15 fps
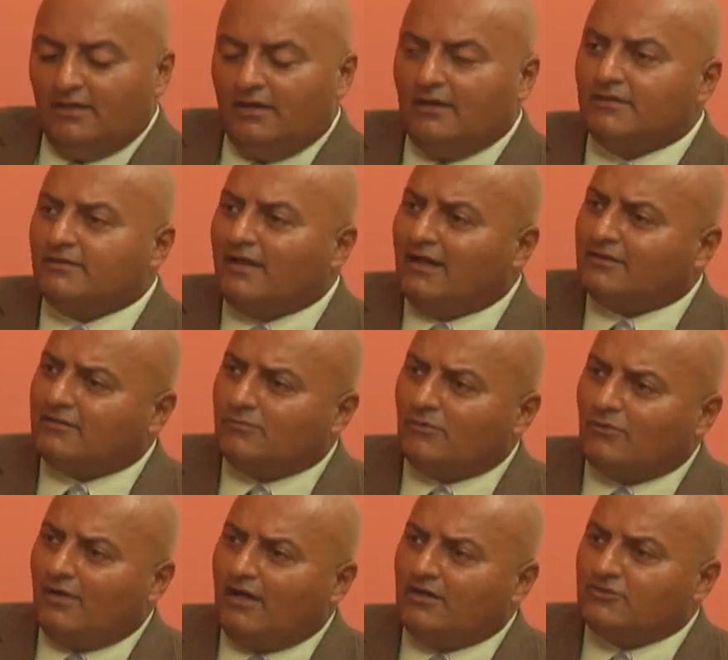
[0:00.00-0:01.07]
And Dr.
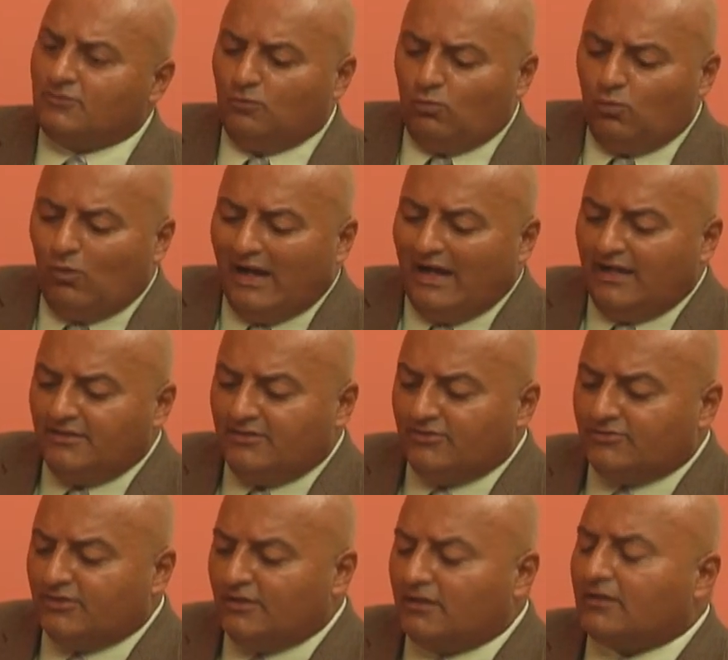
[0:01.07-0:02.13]
Maragh, why
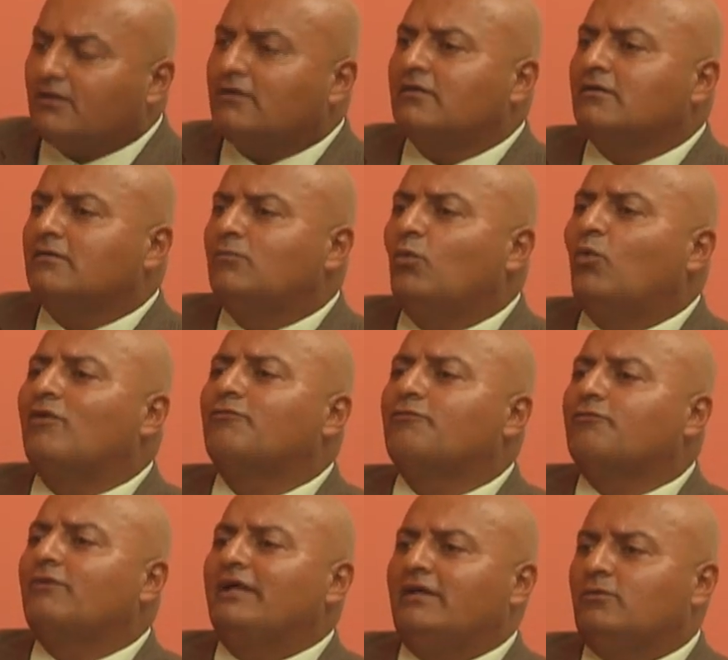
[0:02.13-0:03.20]
does it occur more
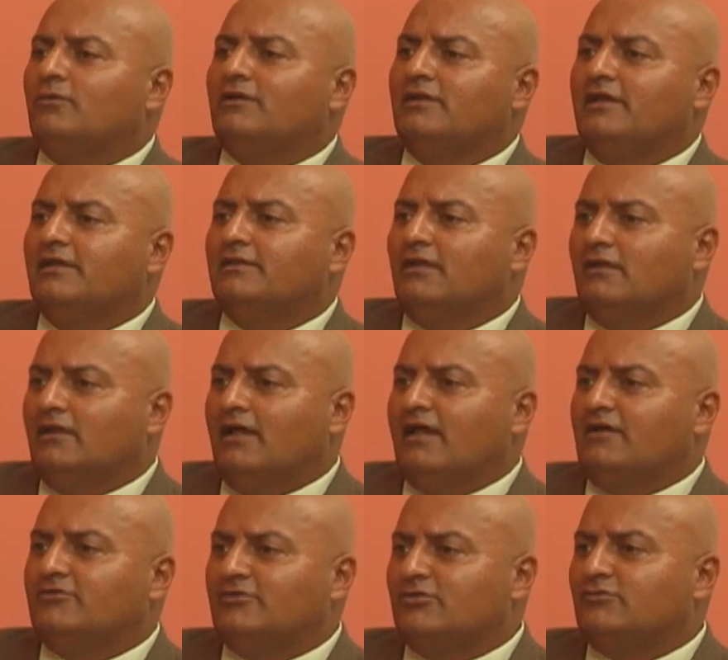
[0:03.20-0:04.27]
frequently in the
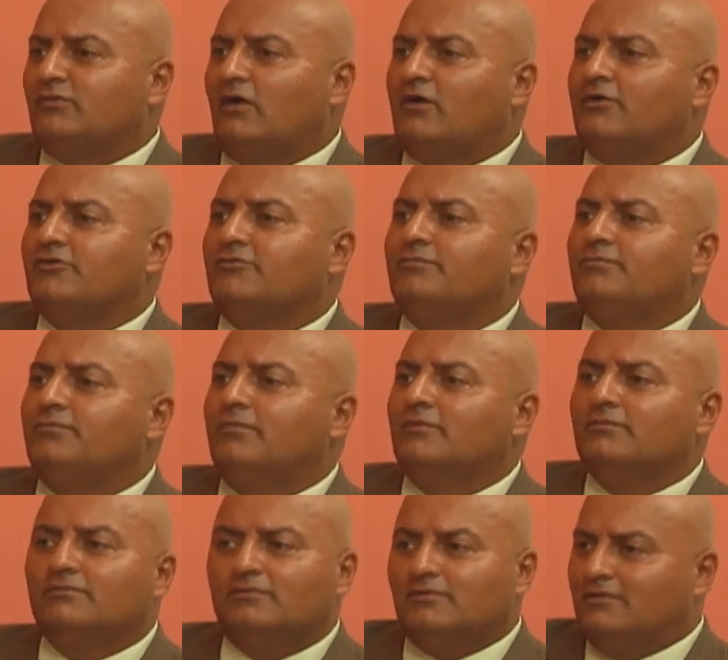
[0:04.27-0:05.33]
legs as far as
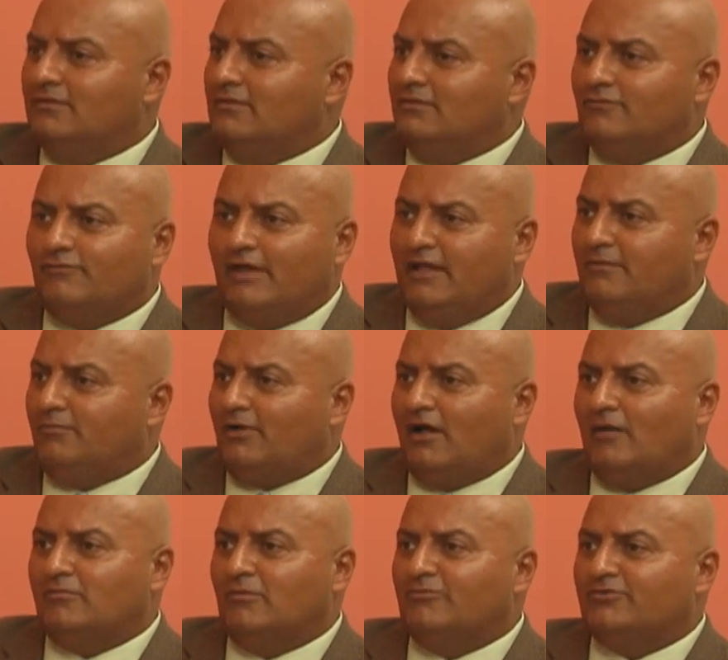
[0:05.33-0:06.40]
the vein
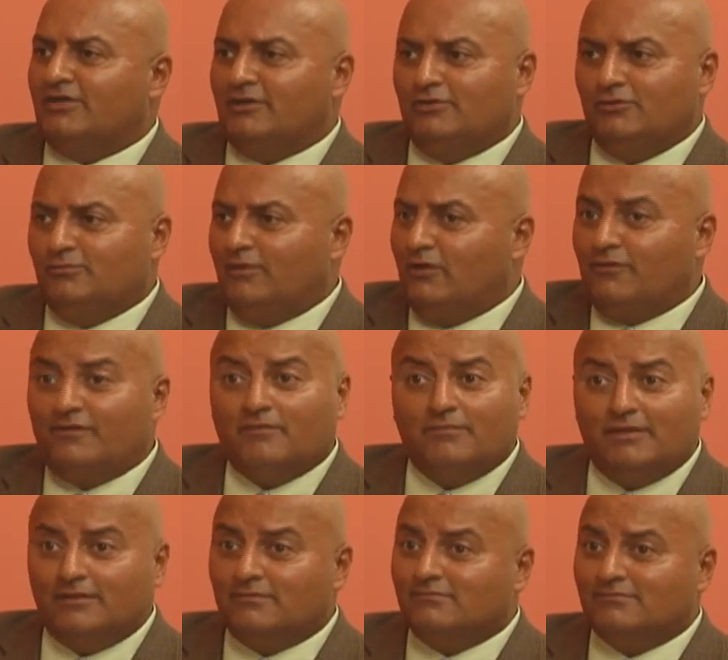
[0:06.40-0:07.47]
problems that you both have been